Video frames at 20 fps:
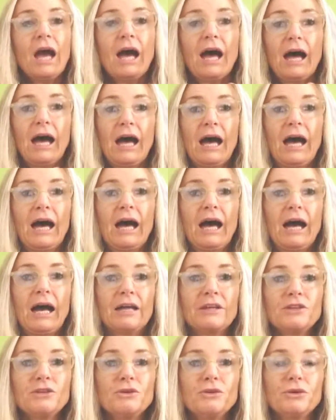
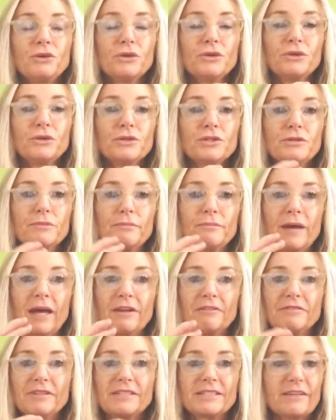You could
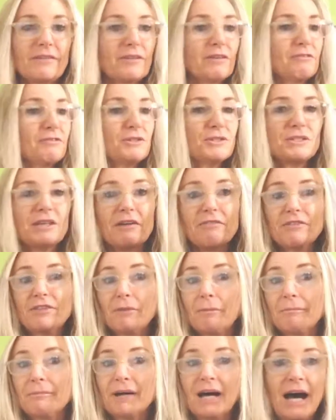manifest something for yourself in the
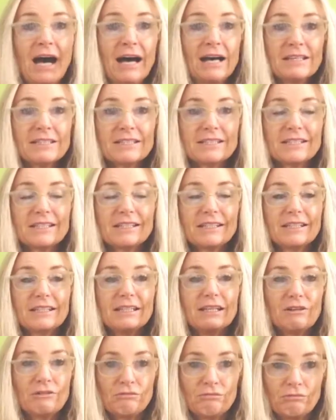past.
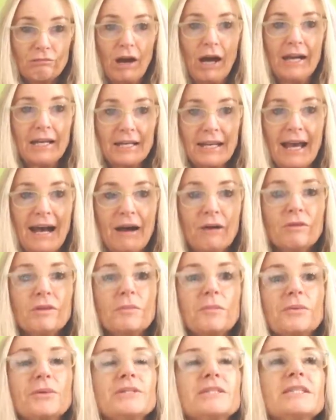right now in the
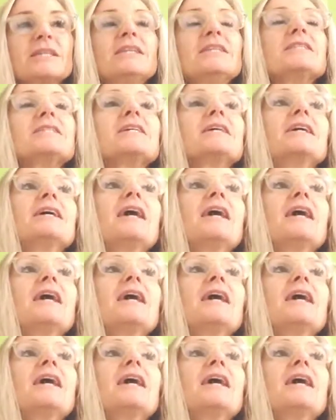present.